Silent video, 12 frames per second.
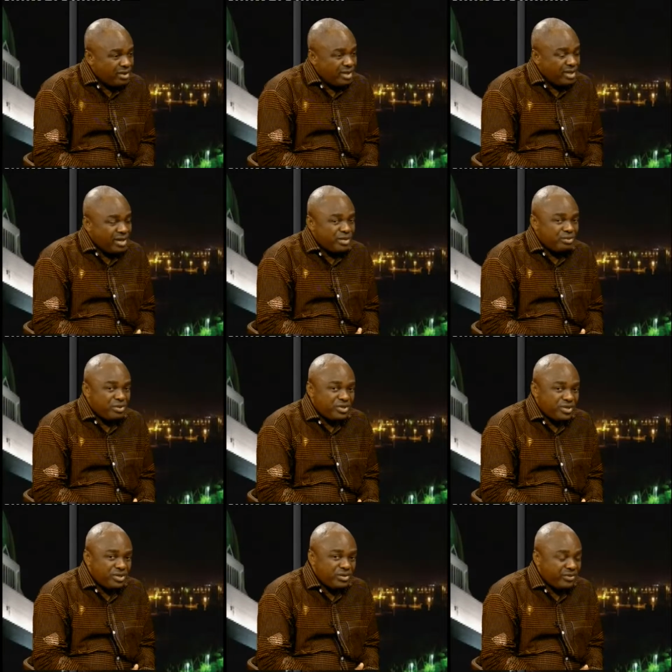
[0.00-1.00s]
the
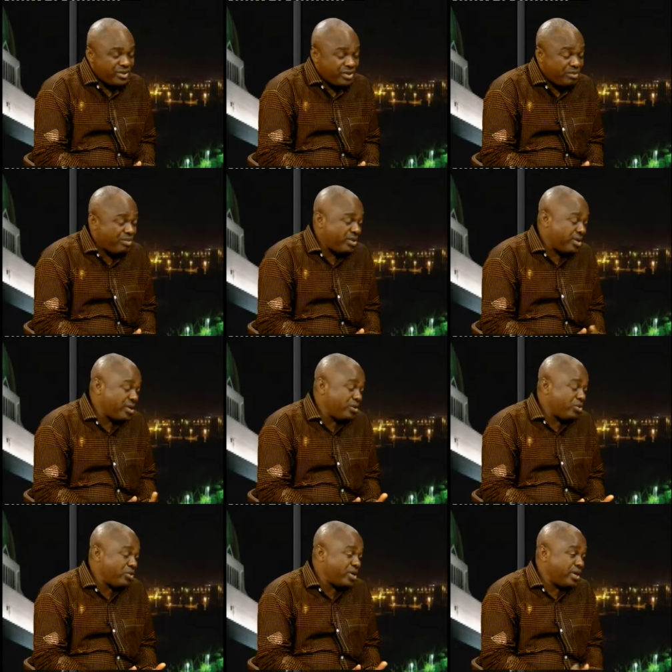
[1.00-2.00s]
auspices of the
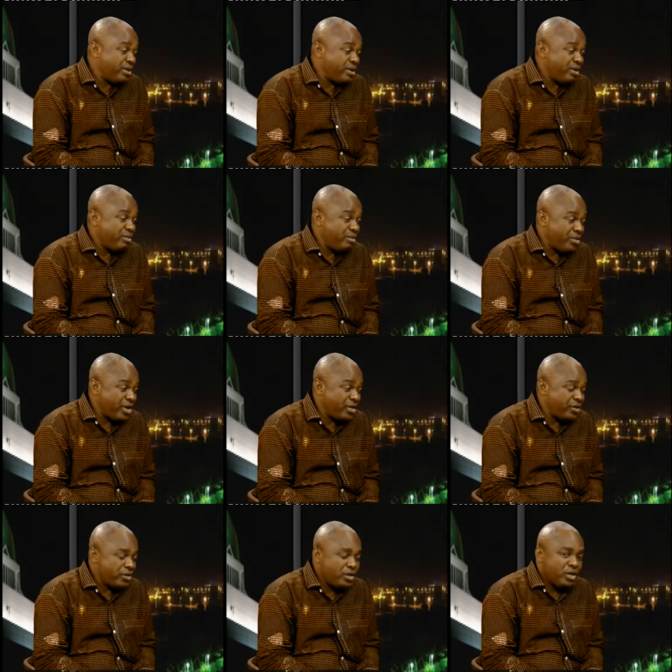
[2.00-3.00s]
CPA UK
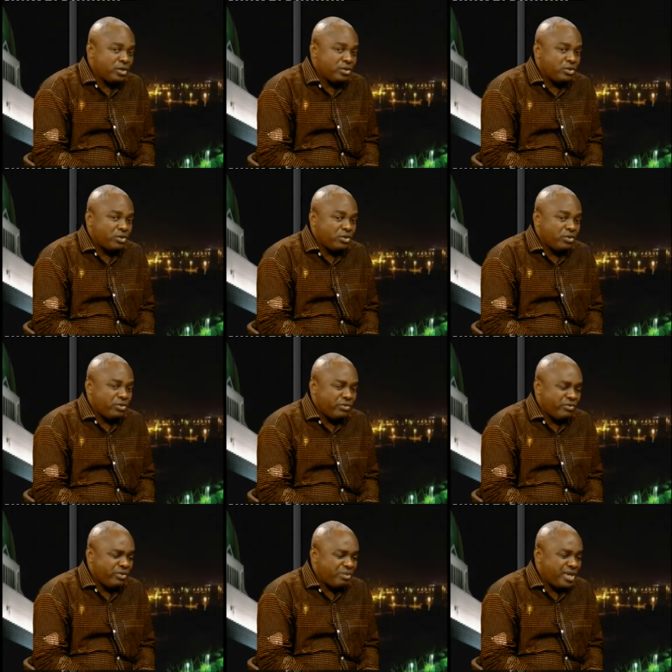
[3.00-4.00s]
branch. So
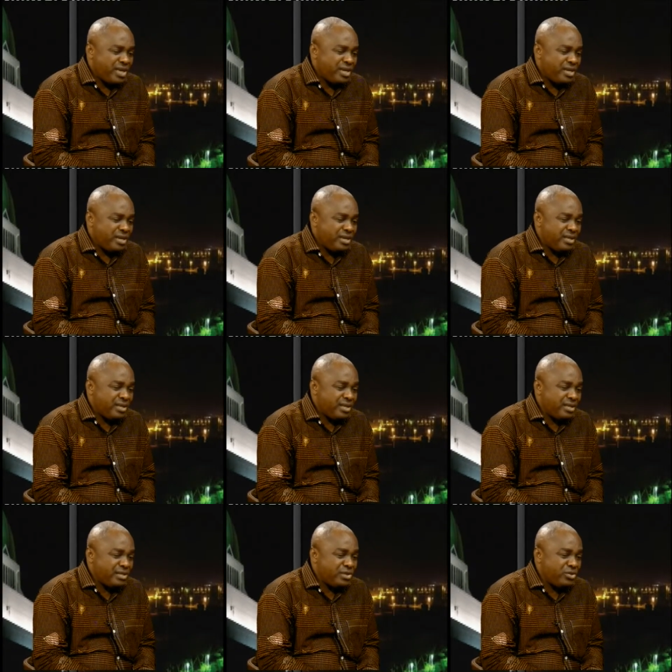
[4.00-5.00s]
for me,
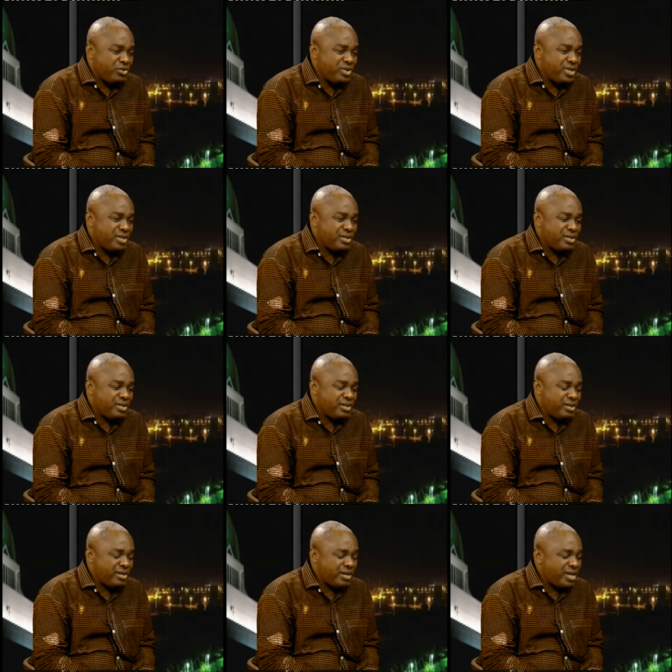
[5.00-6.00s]
this issue needs
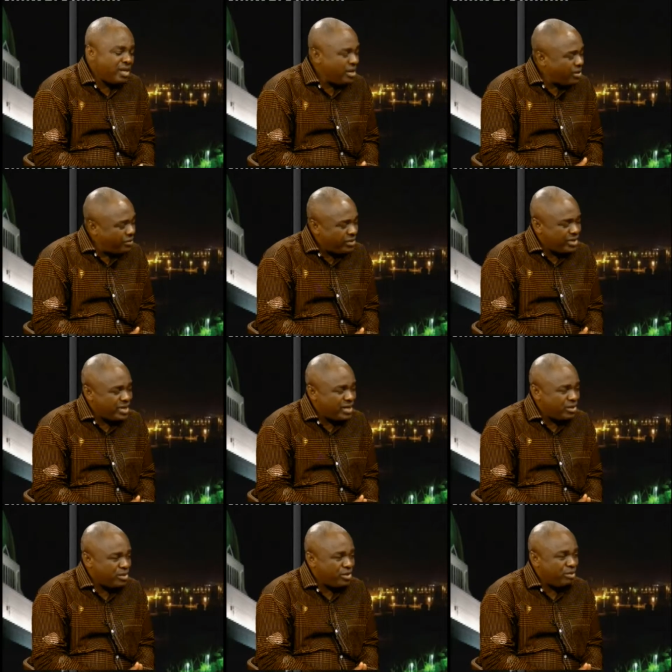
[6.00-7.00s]
a lot of
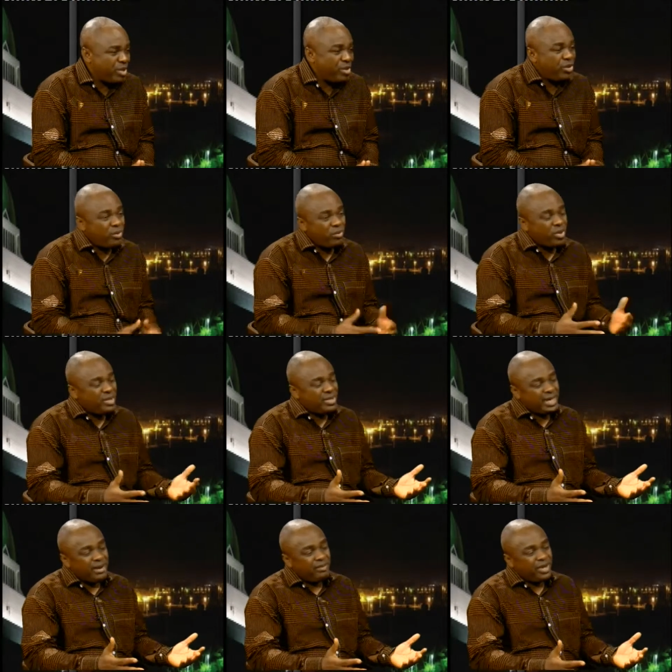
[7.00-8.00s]
attention beyond what is
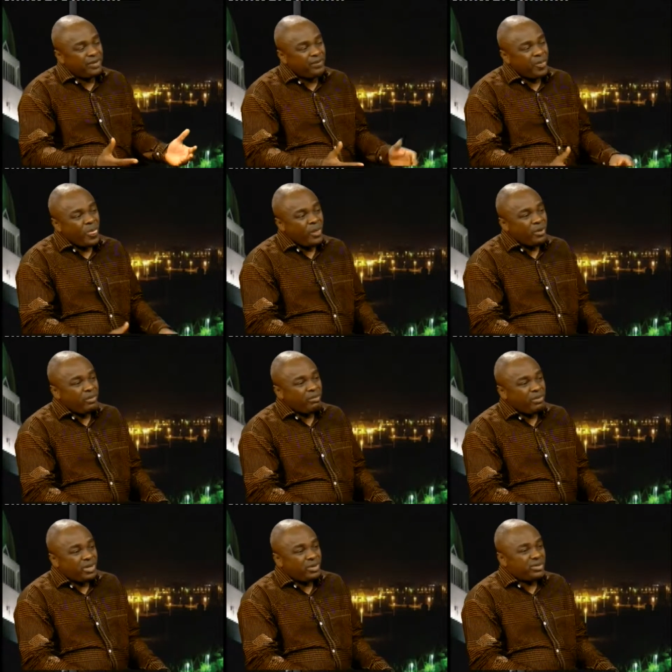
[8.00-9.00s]
happening
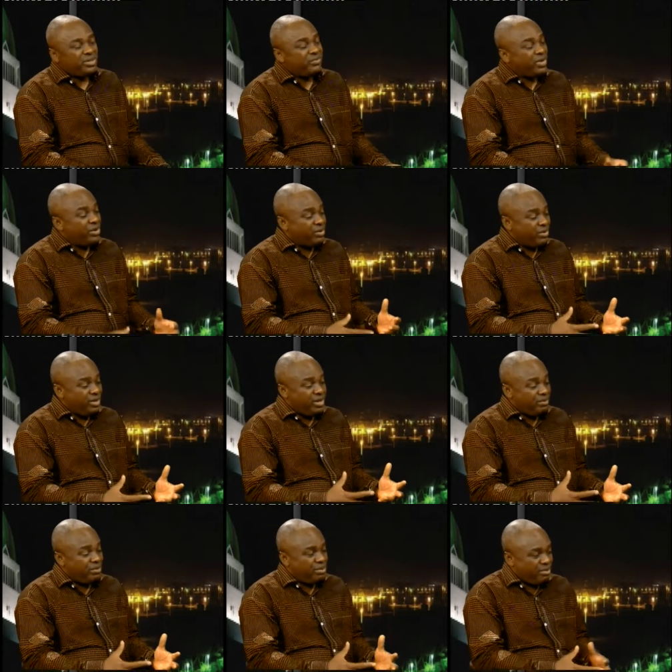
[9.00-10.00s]
because it's very
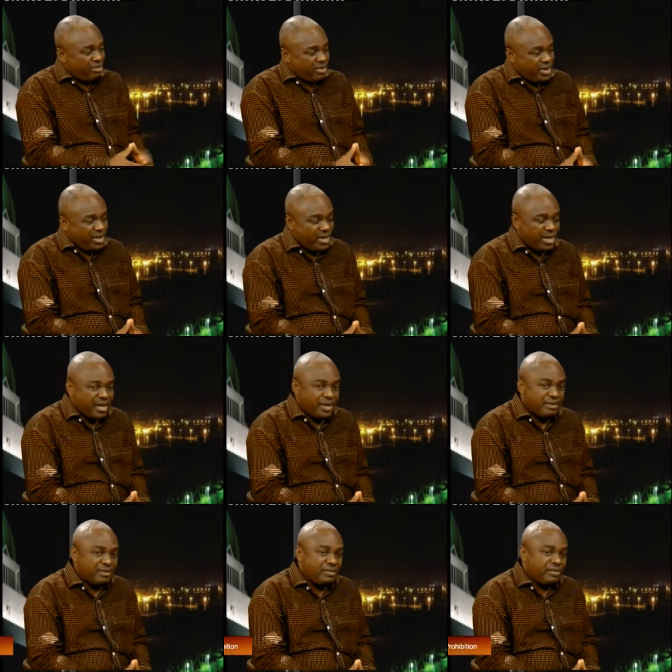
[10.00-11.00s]
deep and um,